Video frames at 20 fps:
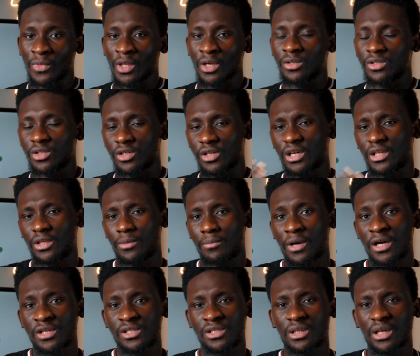So you can
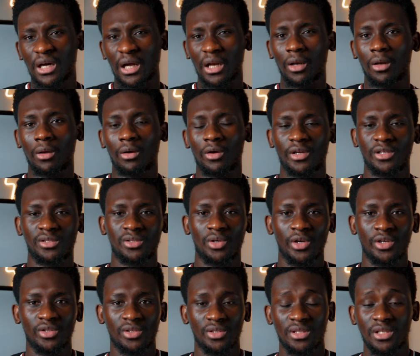imagine how long it's
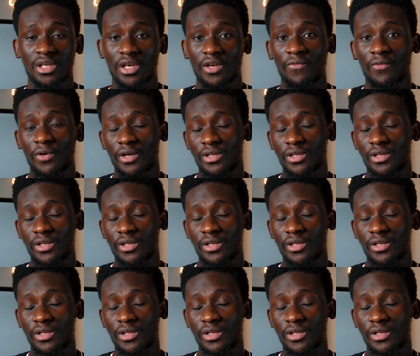going to take for